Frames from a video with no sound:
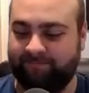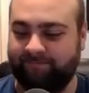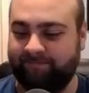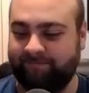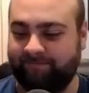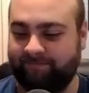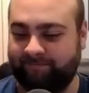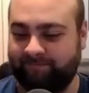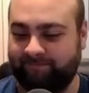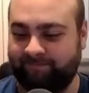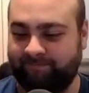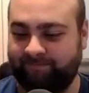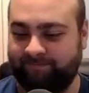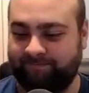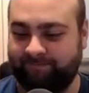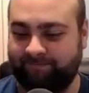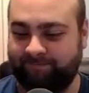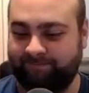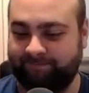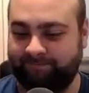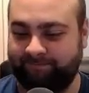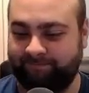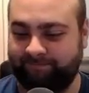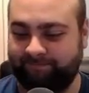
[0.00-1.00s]

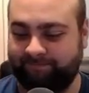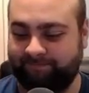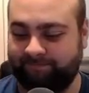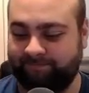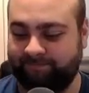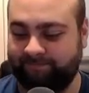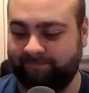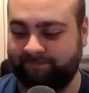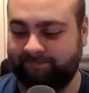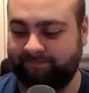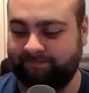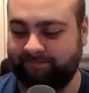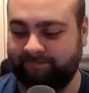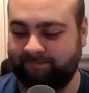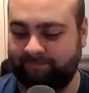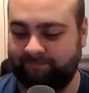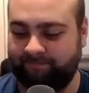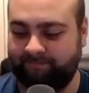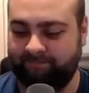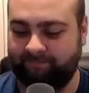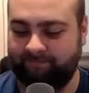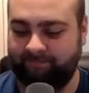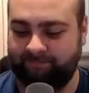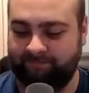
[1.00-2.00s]

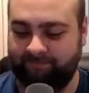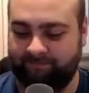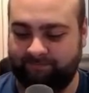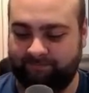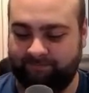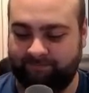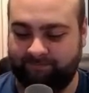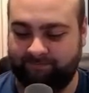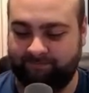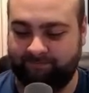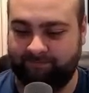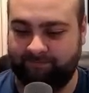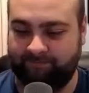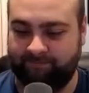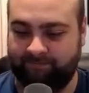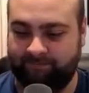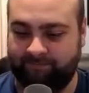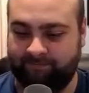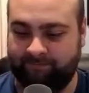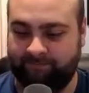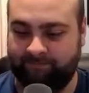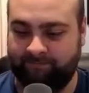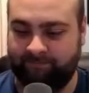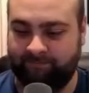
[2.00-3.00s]

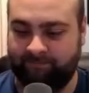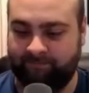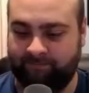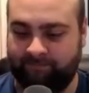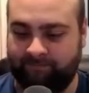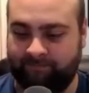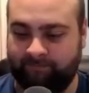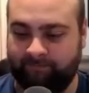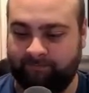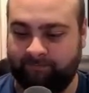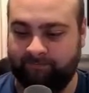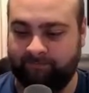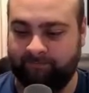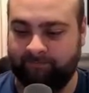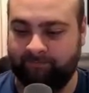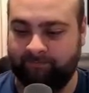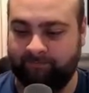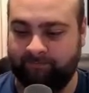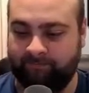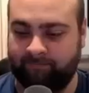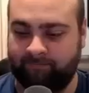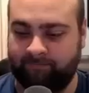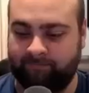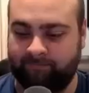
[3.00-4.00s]

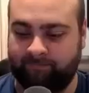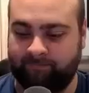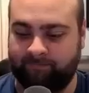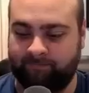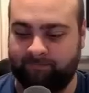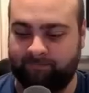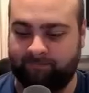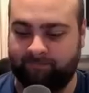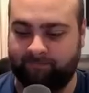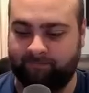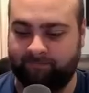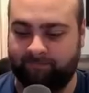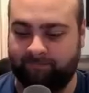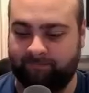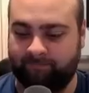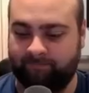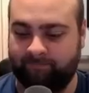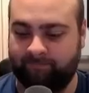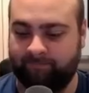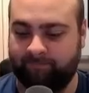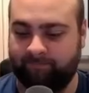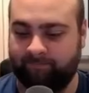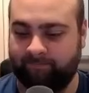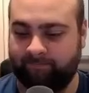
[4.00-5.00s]

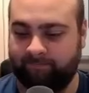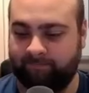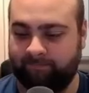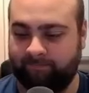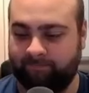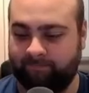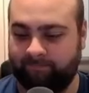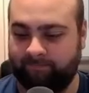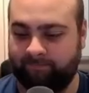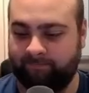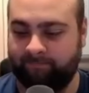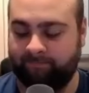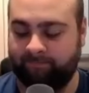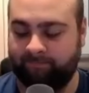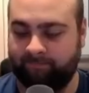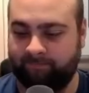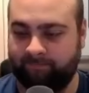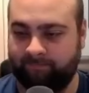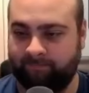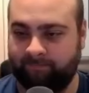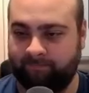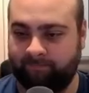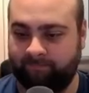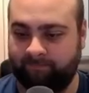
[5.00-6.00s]

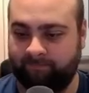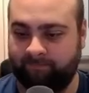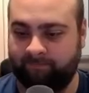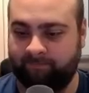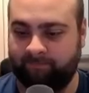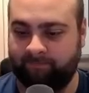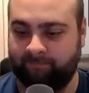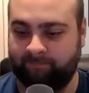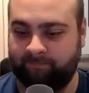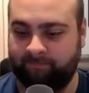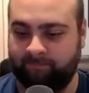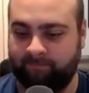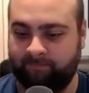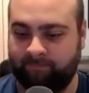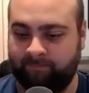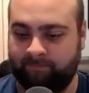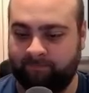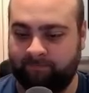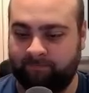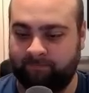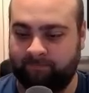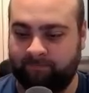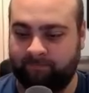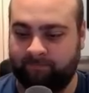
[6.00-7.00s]

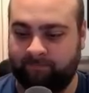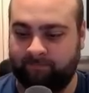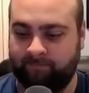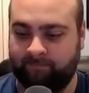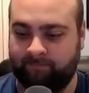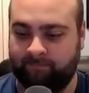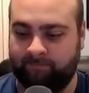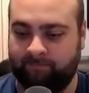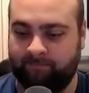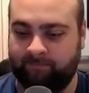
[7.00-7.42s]
[no speech]